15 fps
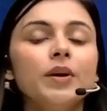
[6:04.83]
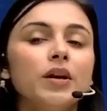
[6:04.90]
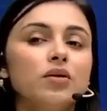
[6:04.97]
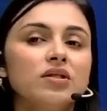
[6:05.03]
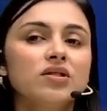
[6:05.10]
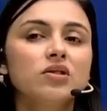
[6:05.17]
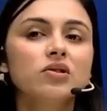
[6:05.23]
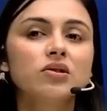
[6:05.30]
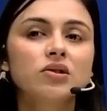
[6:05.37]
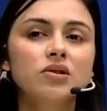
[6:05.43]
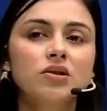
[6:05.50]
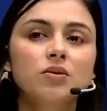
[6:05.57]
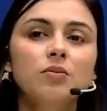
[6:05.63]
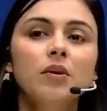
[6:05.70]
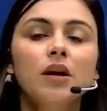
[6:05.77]
crystal
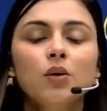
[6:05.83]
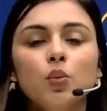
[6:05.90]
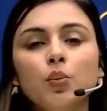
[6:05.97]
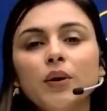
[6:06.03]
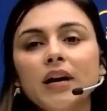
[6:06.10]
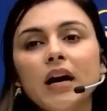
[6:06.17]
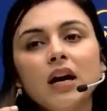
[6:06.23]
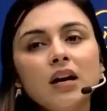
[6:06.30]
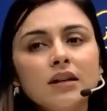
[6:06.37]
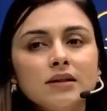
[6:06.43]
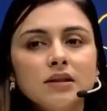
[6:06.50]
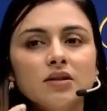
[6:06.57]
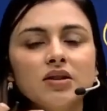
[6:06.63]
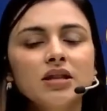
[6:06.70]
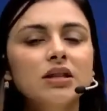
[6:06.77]
system, we are
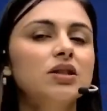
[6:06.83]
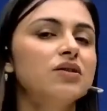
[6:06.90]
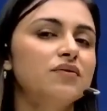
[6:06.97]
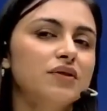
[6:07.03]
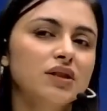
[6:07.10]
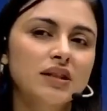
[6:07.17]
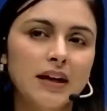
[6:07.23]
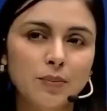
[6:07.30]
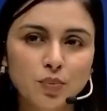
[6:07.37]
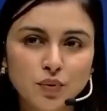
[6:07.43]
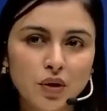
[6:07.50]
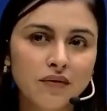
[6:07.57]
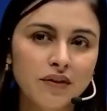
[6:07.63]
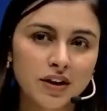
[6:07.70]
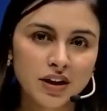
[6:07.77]
considering the different types
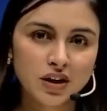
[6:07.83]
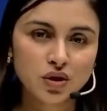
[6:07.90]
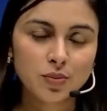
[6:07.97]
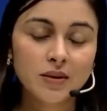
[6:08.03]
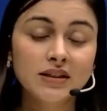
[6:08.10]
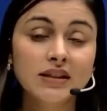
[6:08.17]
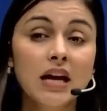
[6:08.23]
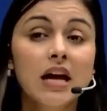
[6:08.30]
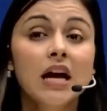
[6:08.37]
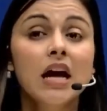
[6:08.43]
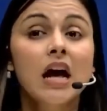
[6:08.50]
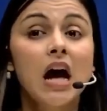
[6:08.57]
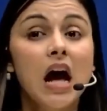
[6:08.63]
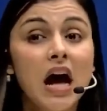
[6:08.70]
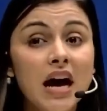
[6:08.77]
of arrangements.
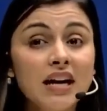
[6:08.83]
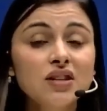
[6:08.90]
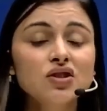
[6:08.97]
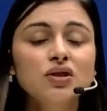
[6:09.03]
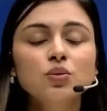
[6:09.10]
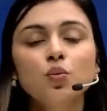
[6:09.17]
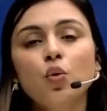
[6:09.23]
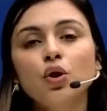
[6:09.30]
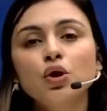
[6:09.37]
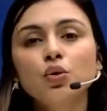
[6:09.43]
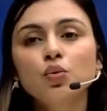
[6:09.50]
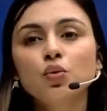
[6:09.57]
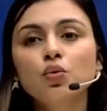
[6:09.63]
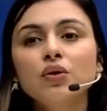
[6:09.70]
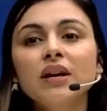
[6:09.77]
I just want to
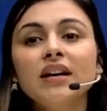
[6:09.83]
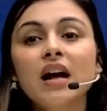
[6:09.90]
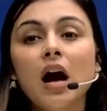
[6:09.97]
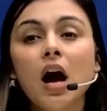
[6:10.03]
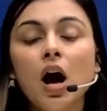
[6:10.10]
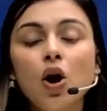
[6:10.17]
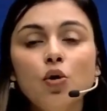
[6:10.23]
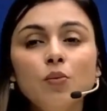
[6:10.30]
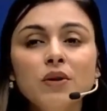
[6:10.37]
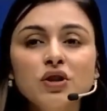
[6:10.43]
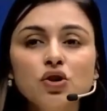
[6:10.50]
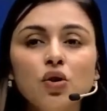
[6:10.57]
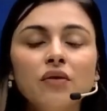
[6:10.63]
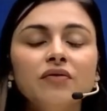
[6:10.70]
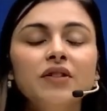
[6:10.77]
know that how much
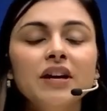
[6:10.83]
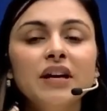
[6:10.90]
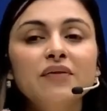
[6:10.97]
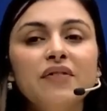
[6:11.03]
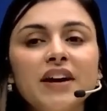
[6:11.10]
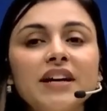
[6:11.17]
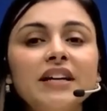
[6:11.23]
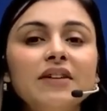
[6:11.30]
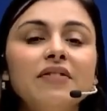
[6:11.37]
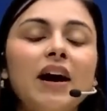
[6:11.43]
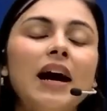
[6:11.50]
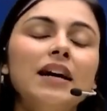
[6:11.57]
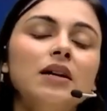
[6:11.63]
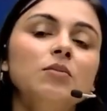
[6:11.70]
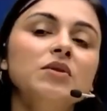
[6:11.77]
of the effective
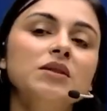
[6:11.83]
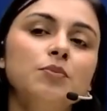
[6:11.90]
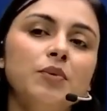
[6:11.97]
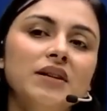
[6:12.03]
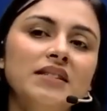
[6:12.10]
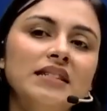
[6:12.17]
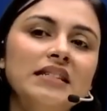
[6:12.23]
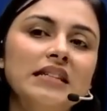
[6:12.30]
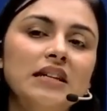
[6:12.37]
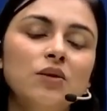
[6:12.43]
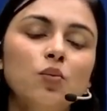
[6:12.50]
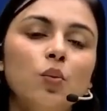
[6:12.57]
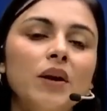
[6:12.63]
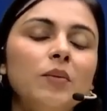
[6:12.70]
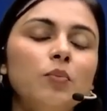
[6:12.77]
atom is present in
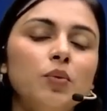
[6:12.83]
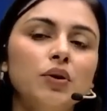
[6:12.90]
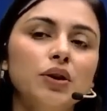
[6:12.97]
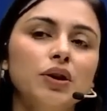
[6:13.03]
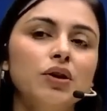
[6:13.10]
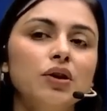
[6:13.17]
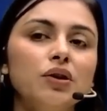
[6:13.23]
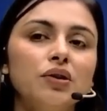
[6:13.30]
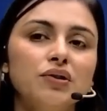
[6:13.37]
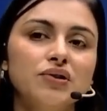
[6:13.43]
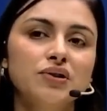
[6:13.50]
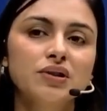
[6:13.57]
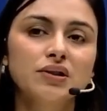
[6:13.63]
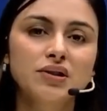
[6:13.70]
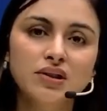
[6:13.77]
one particular
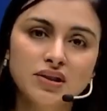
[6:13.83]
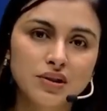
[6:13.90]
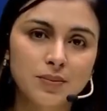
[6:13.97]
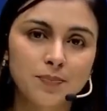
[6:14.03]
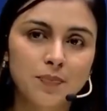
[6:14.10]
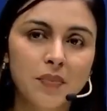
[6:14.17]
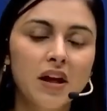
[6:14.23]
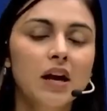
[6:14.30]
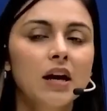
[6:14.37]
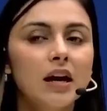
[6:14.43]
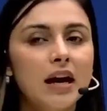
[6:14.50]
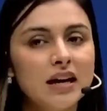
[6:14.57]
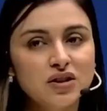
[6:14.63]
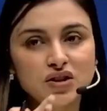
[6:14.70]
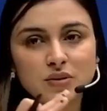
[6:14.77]
crystal system.
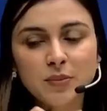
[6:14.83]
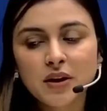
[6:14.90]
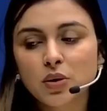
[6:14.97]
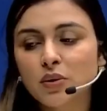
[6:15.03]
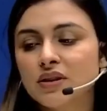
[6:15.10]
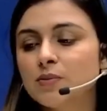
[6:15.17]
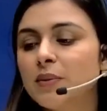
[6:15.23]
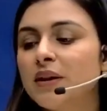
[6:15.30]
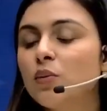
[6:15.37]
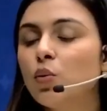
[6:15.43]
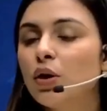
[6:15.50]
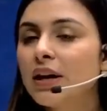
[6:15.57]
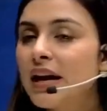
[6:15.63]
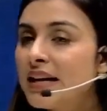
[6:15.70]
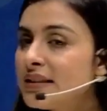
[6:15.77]
I'll just make you explain
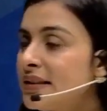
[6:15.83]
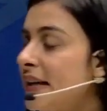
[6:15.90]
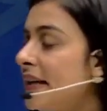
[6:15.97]
what I said.